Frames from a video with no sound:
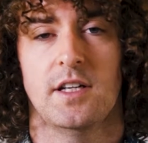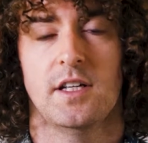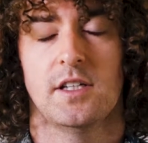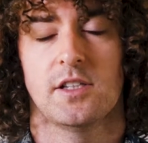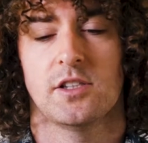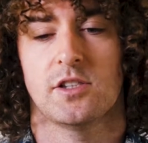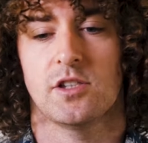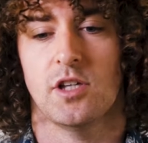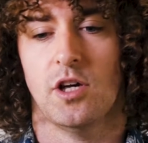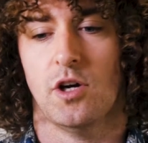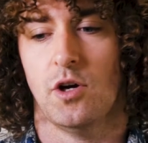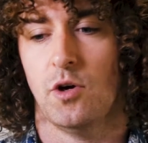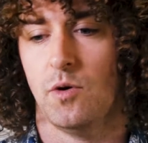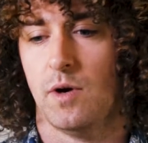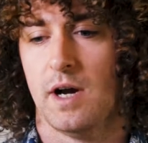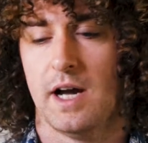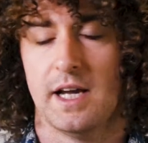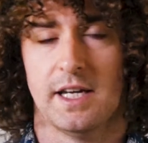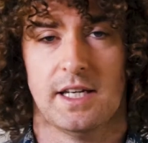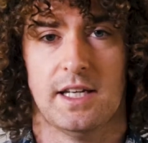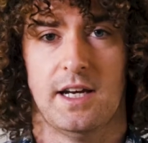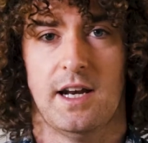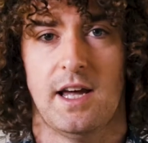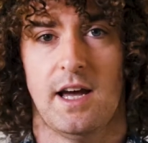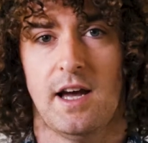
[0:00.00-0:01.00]
So I
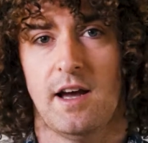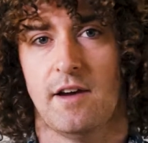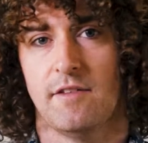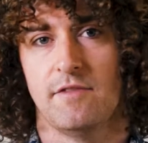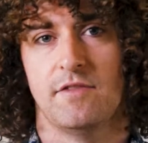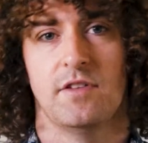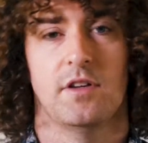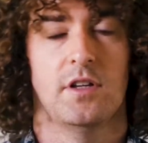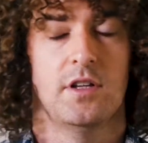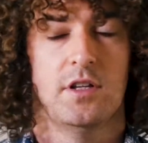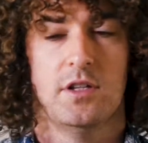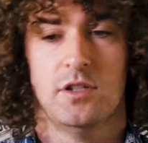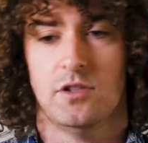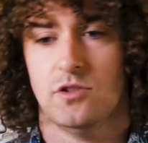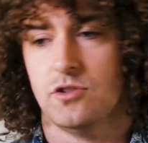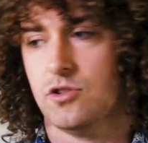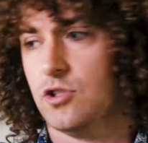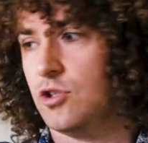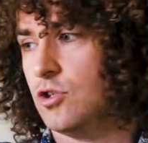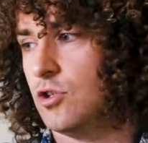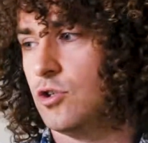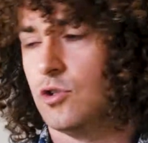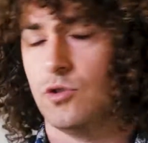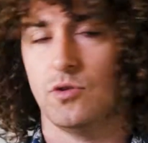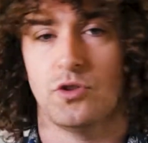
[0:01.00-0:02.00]
can have
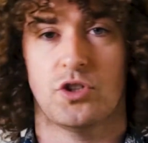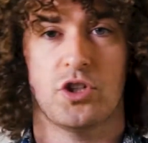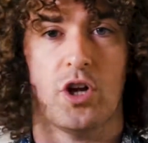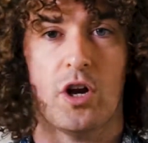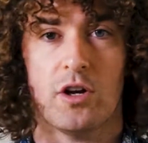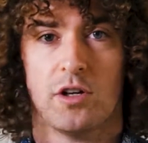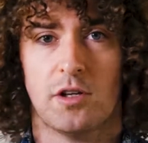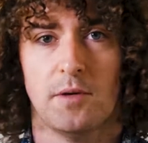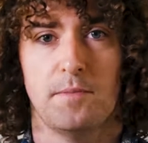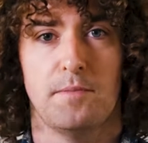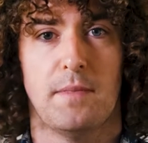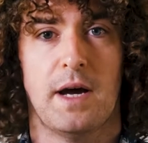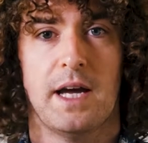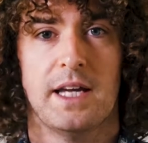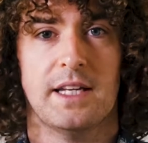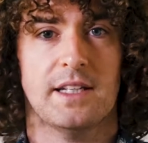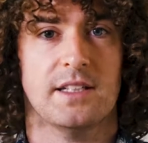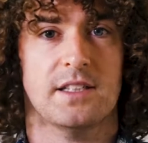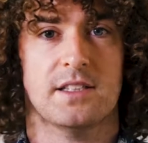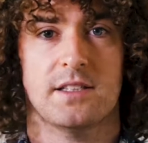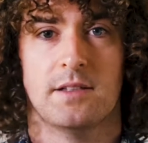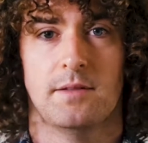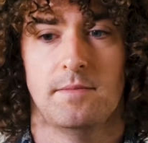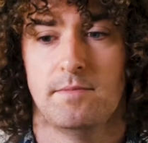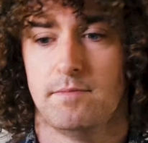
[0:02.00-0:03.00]
2 shotgun
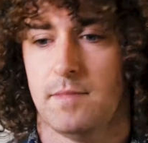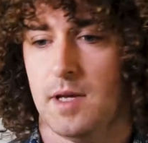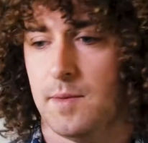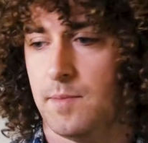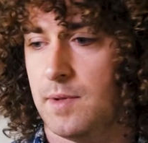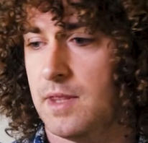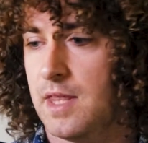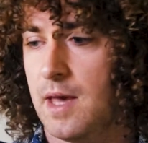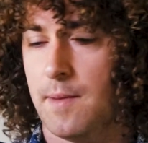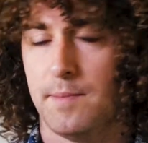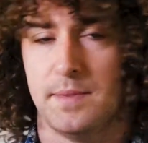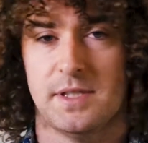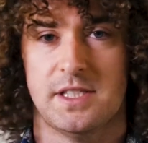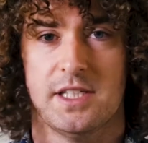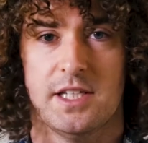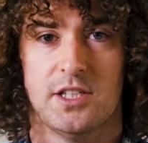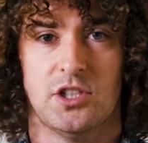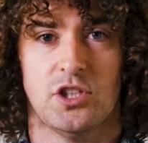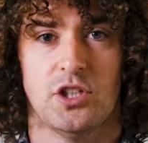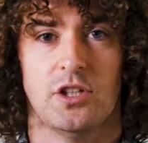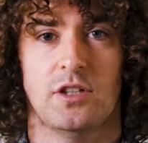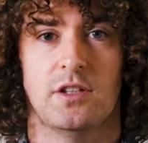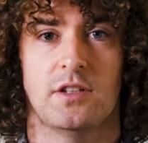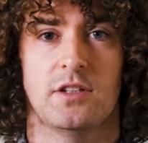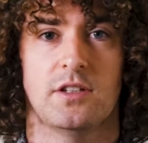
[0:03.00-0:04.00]
mics, maybe they're
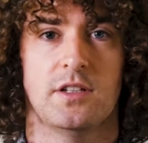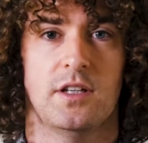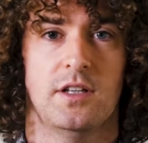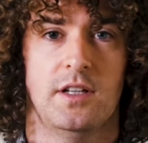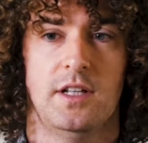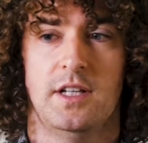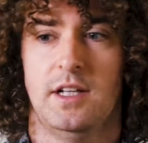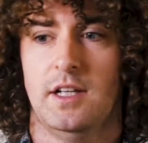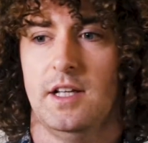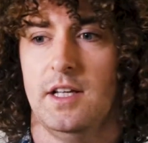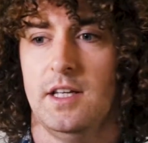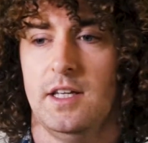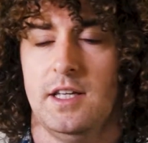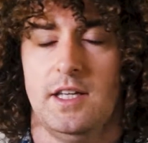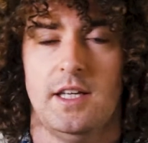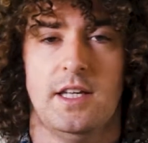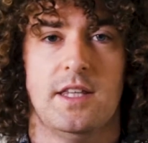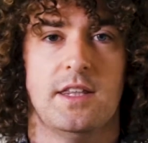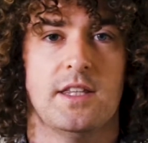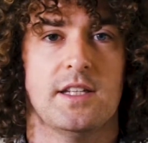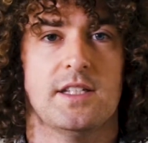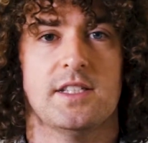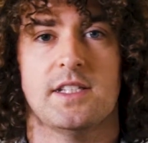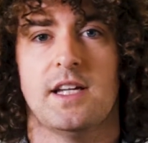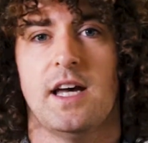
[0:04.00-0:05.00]
positioned
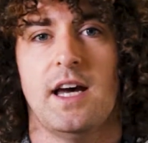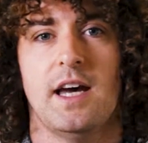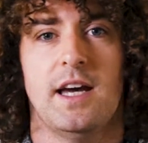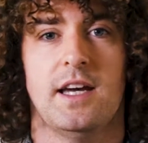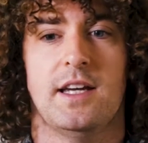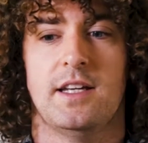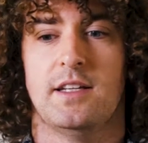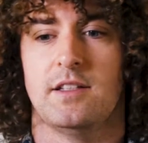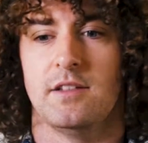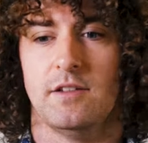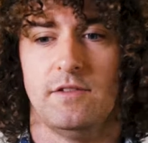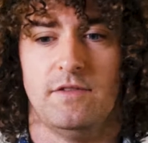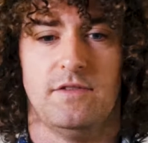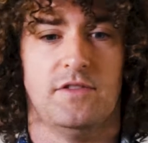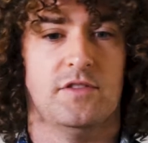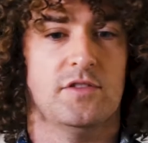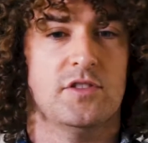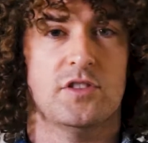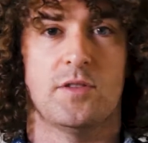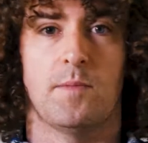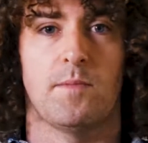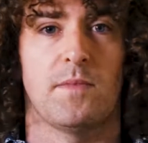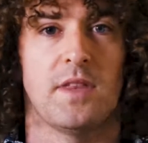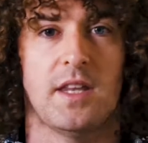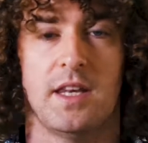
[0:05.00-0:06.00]
either side of
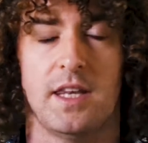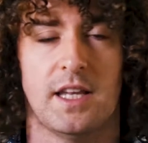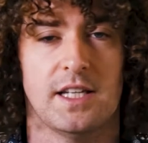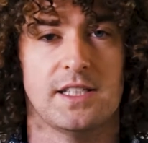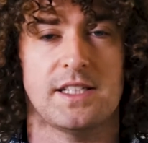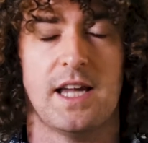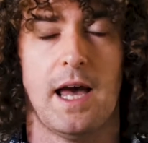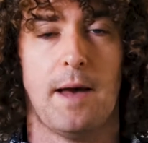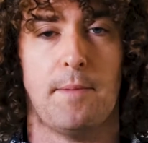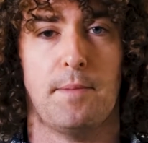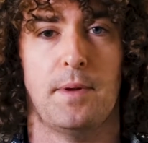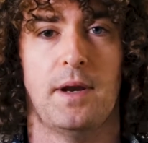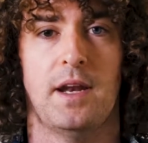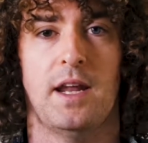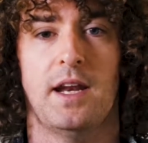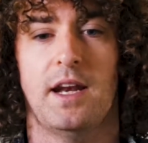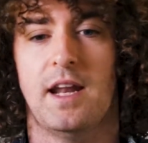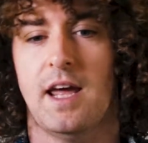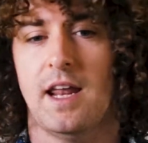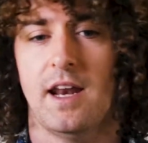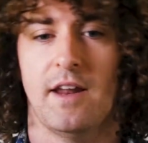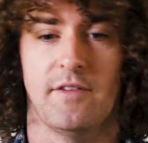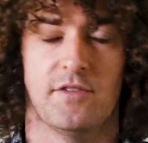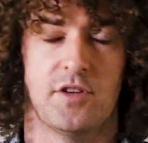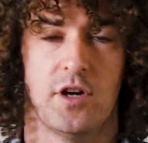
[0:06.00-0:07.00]
something that's happening,
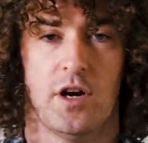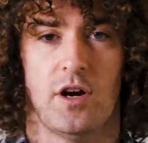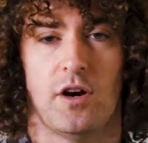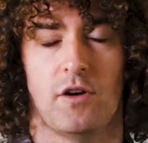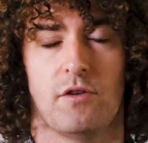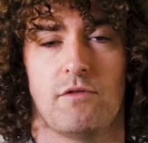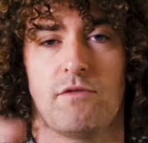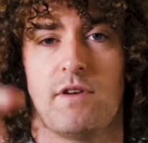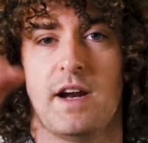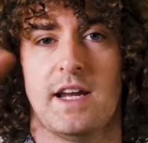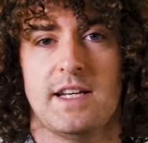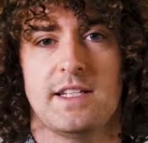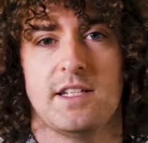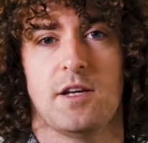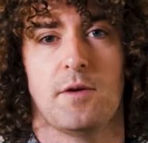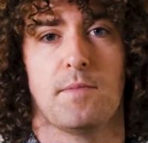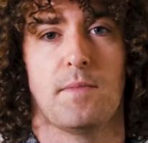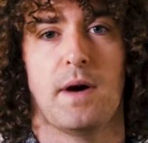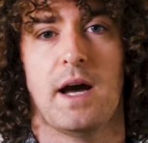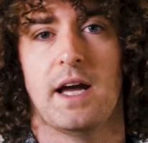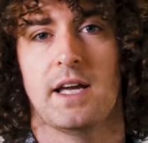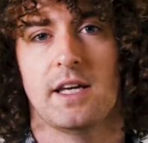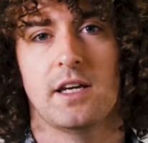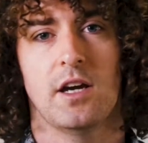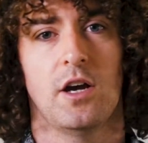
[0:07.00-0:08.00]
and I've got a radio
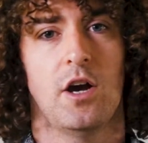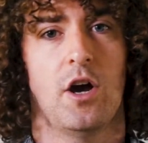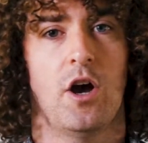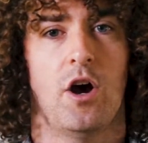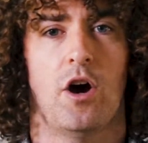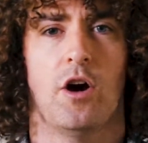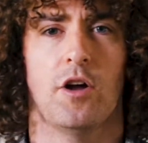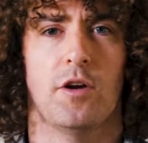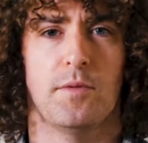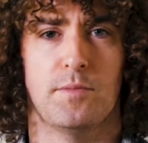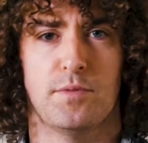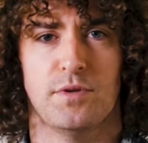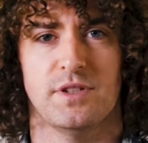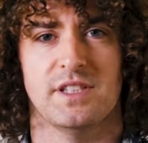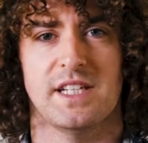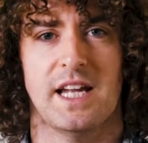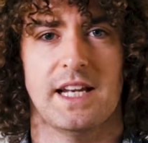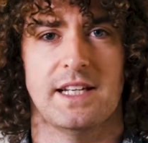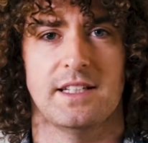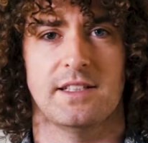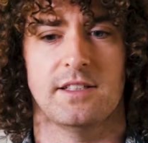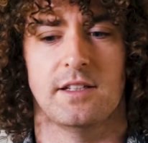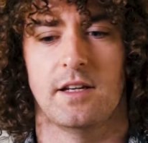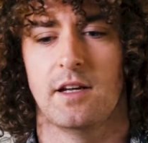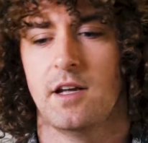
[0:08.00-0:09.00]
mic on the
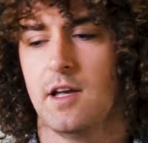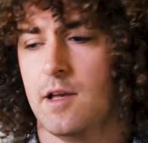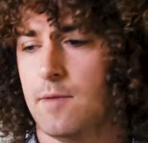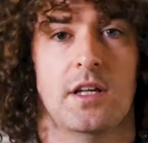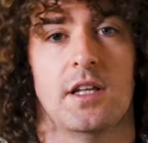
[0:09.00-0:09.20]
presenter.